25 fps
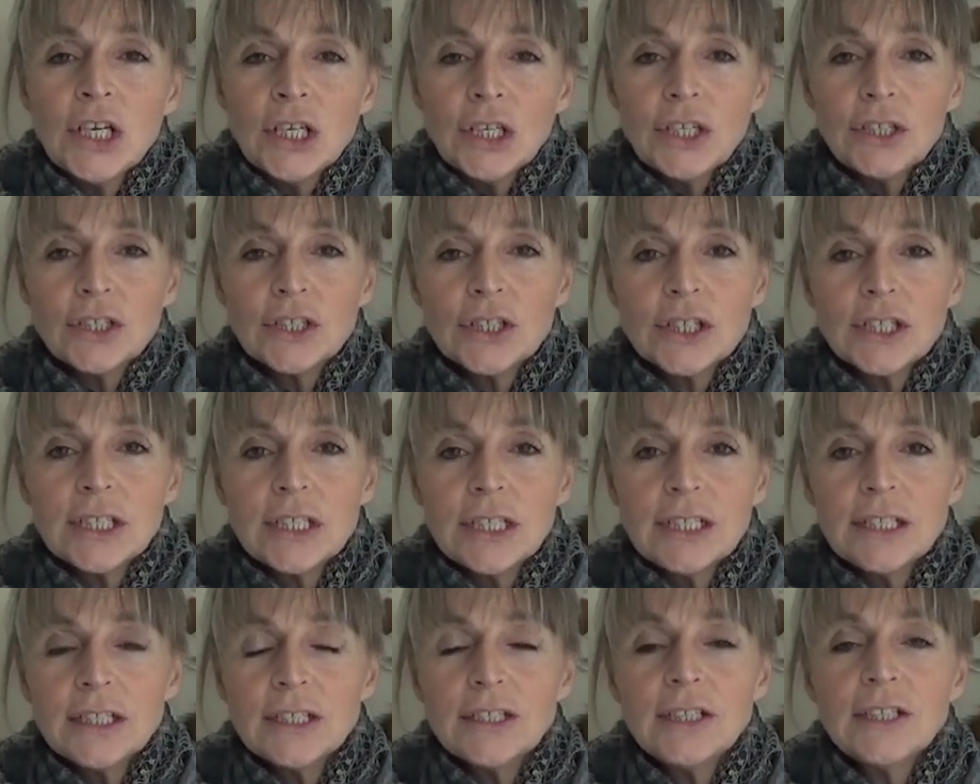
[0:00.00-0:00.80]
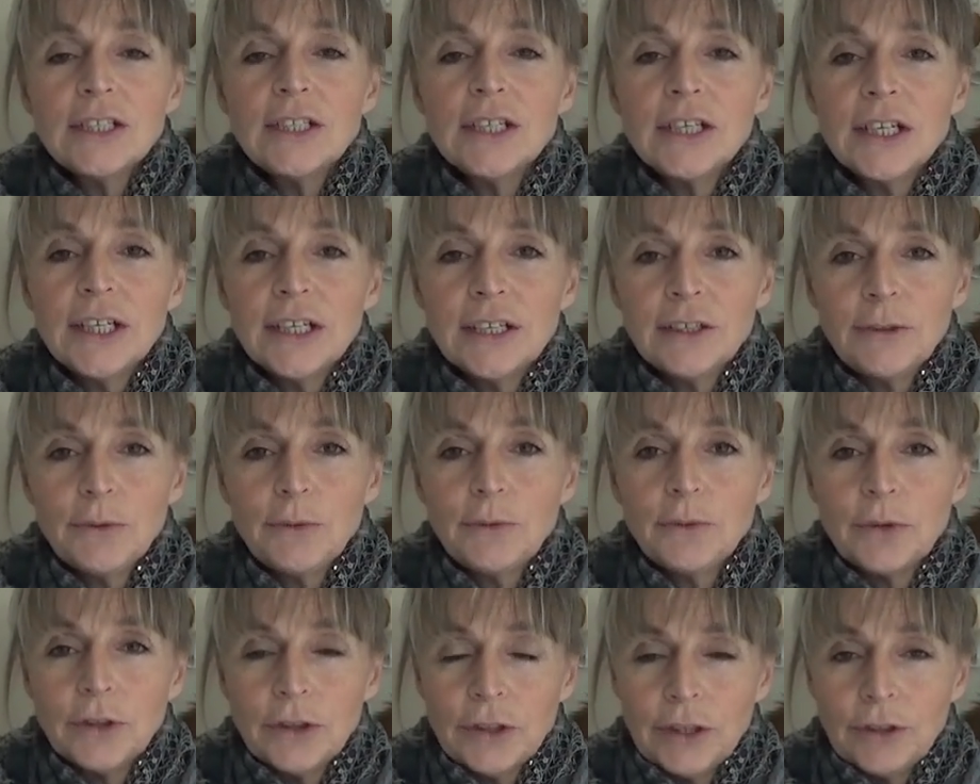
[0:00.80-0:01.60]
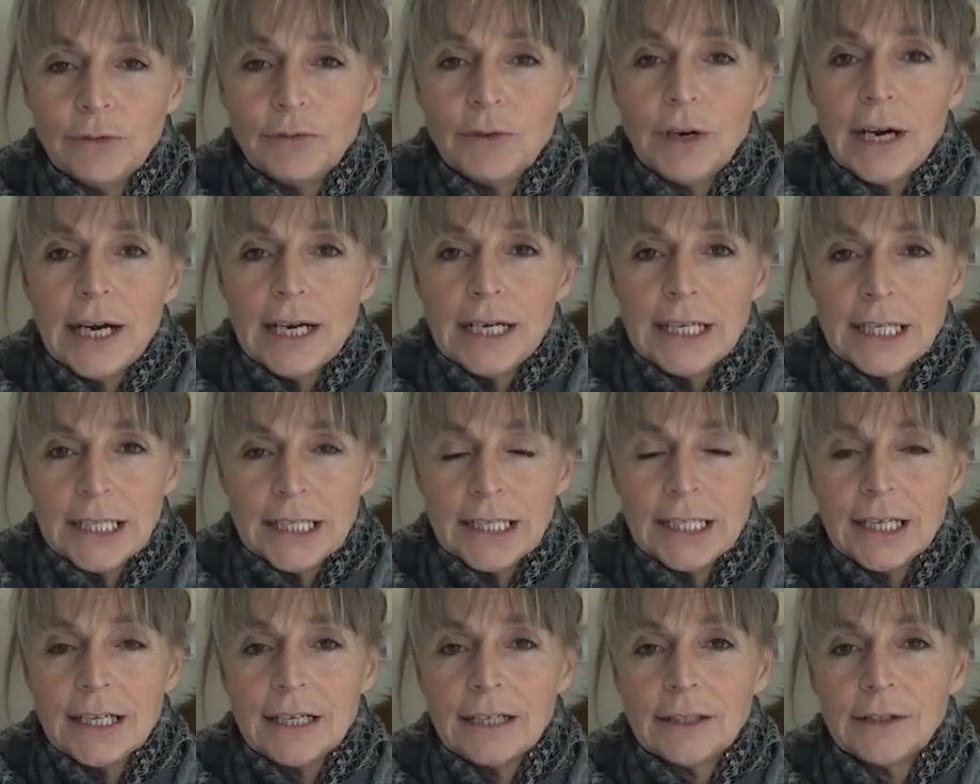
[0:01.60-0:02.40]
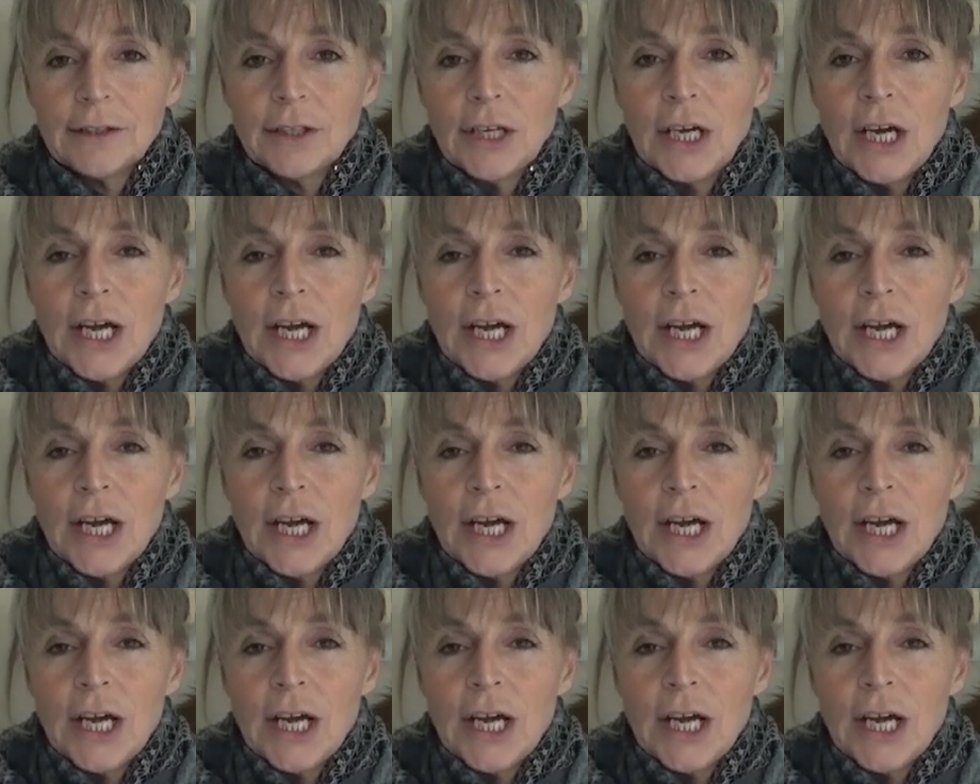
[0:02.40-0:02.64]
You just need to learn what your rights are.